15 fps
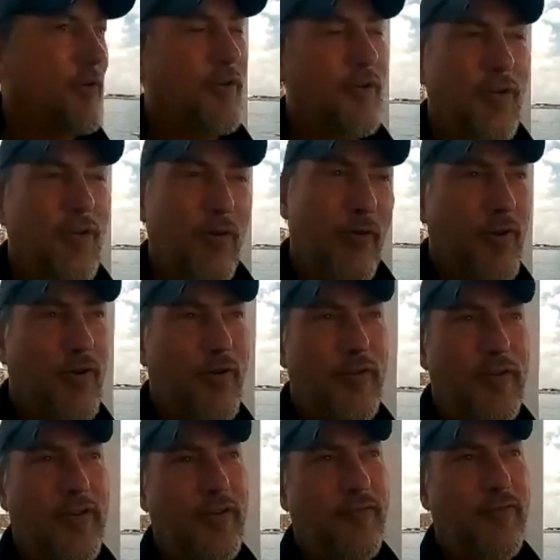at knowing all the
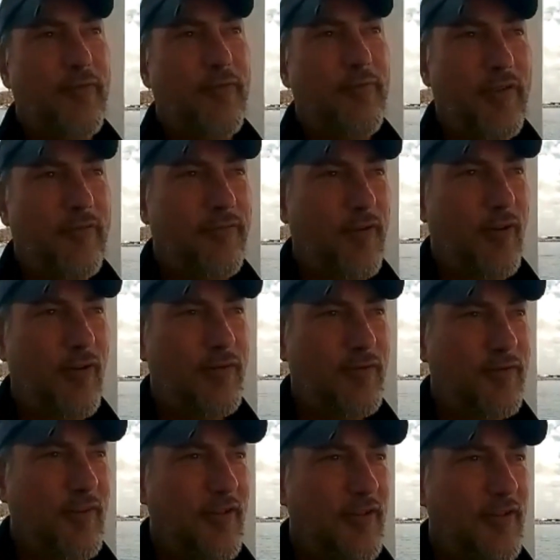different pitfalls of
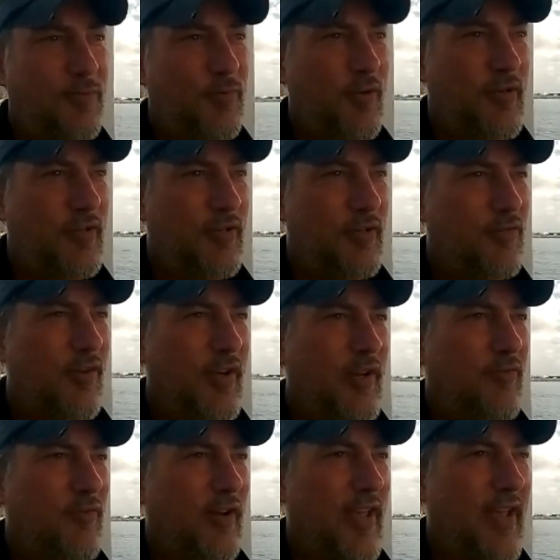Facebook and trying to
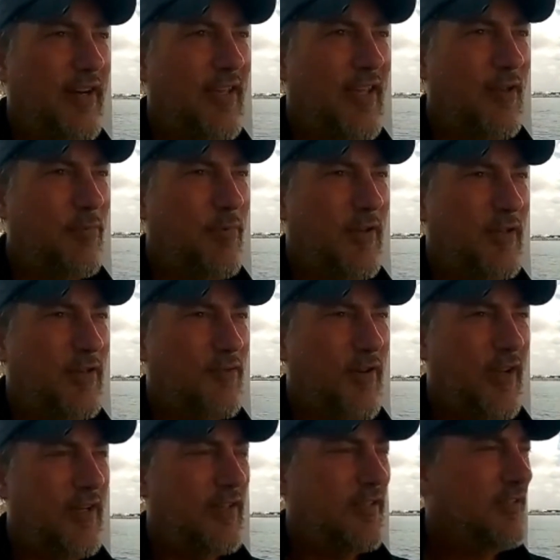run ad campaigns,
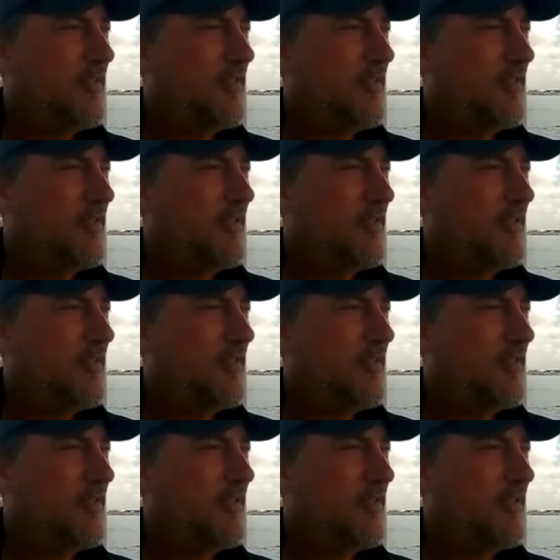right?